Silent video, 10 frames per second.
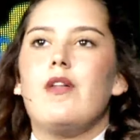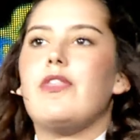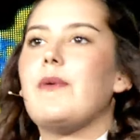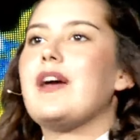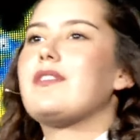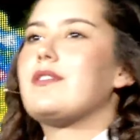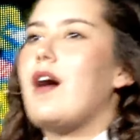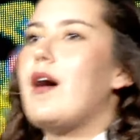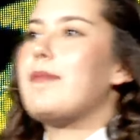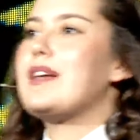Though I
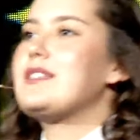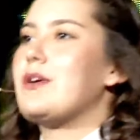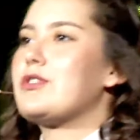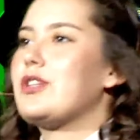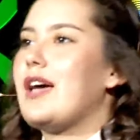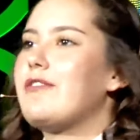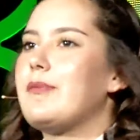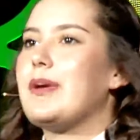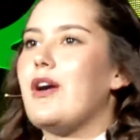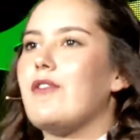thought my social life
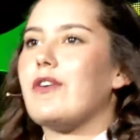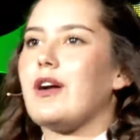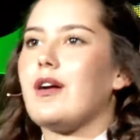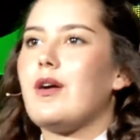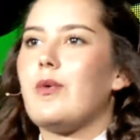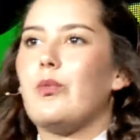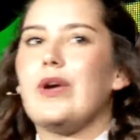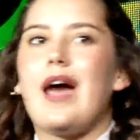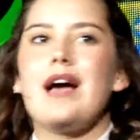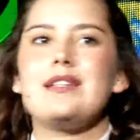would be over
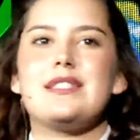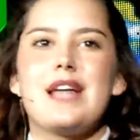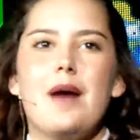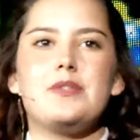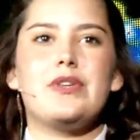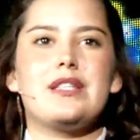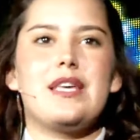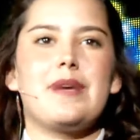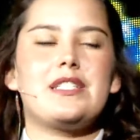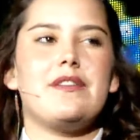when I stopped doing the
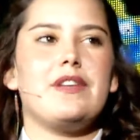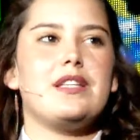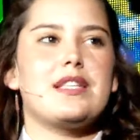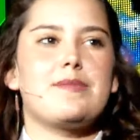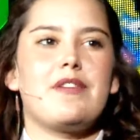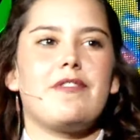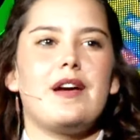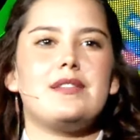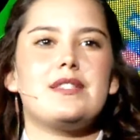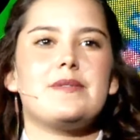same activities as my
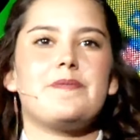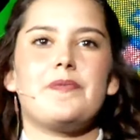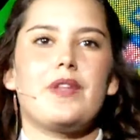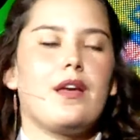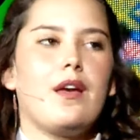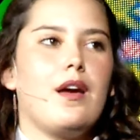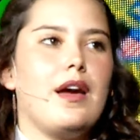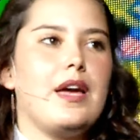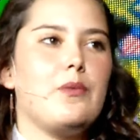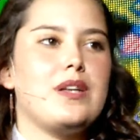friends,
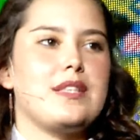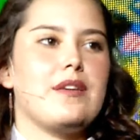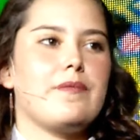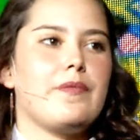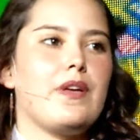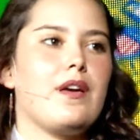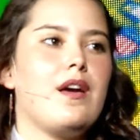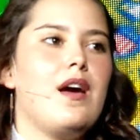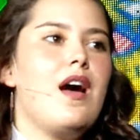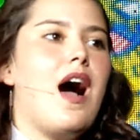it wasn't.
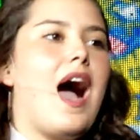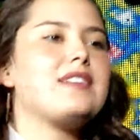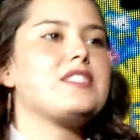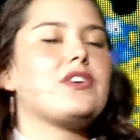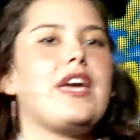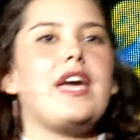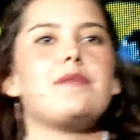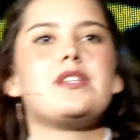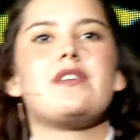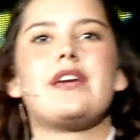I still
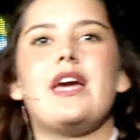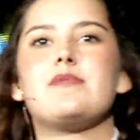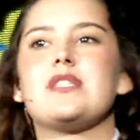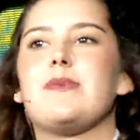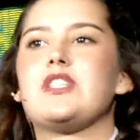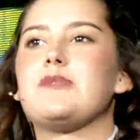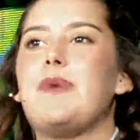came to their games as much as